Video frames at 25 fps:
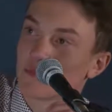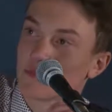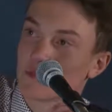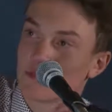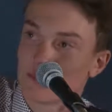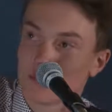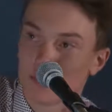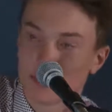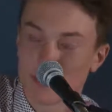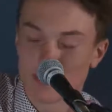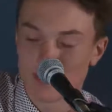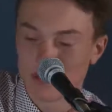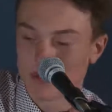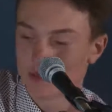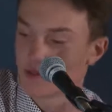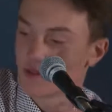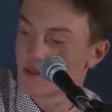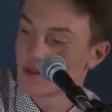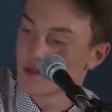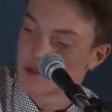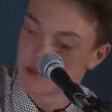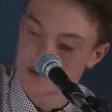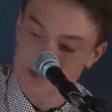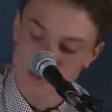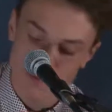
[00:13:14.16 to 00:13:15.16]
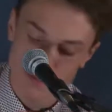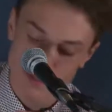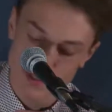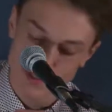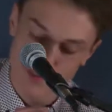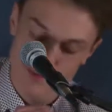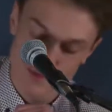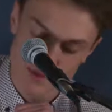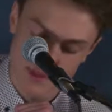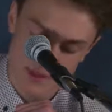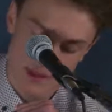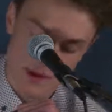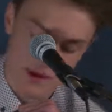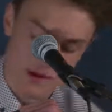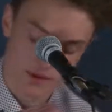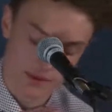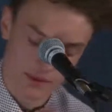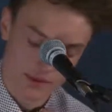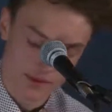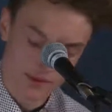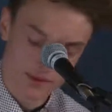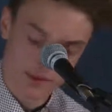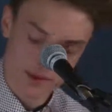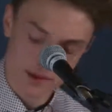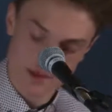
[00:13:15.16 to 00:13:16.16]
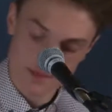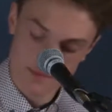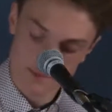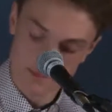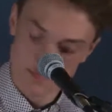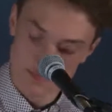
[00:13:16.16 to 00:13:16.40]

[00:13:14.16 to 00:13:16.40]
please just don't be too startled, okay?